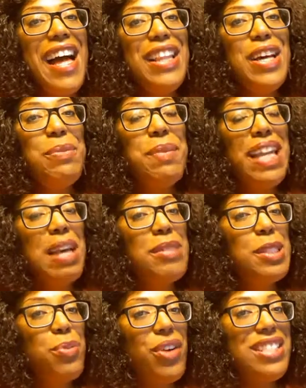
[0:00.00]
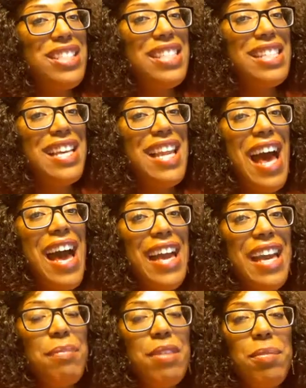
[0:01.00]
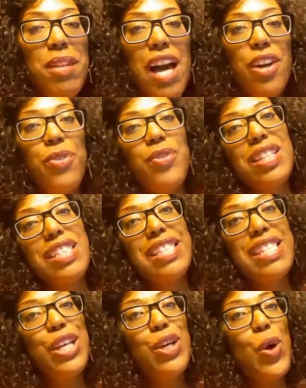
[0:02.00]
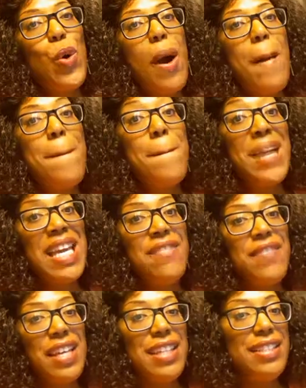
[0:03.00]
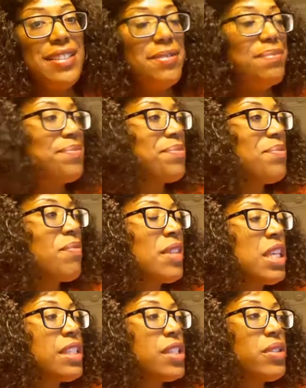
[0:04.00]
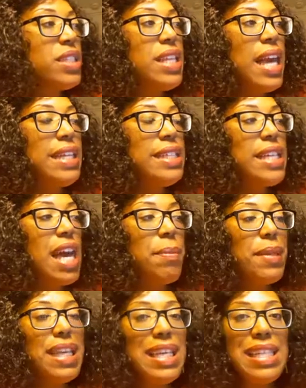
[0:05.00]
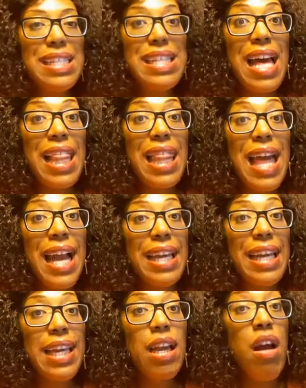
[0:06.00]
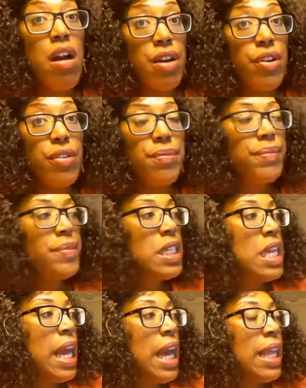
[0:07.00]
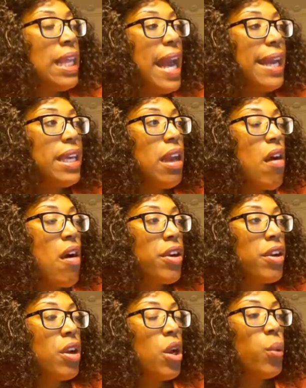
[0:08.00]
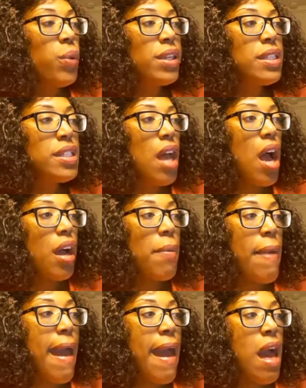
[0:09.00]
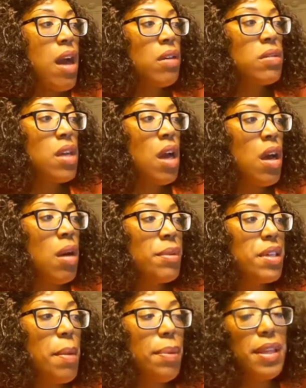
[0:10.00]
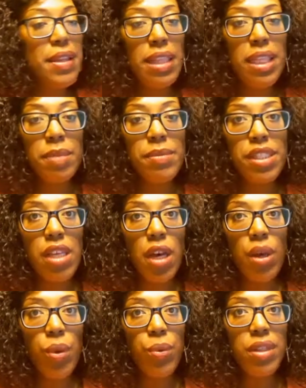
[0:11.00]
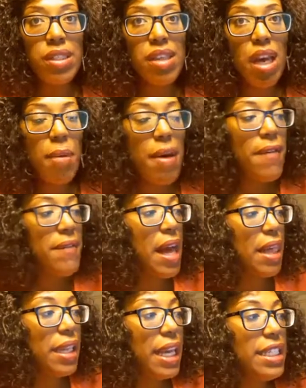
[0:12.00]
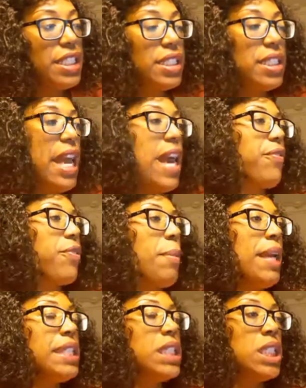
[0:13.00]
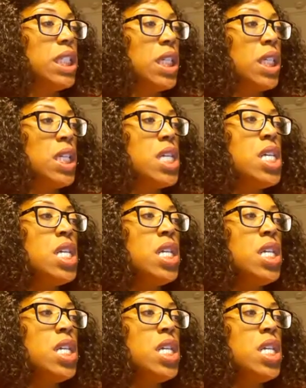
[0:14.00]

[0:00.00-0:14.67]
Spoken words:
Hello, my name is Precious and I am the blogger for the Single Maven. So today's topic is lacking honor. Lacking honor, we're going to talk about a couple of things. So we're going to talk about validation, affirmation,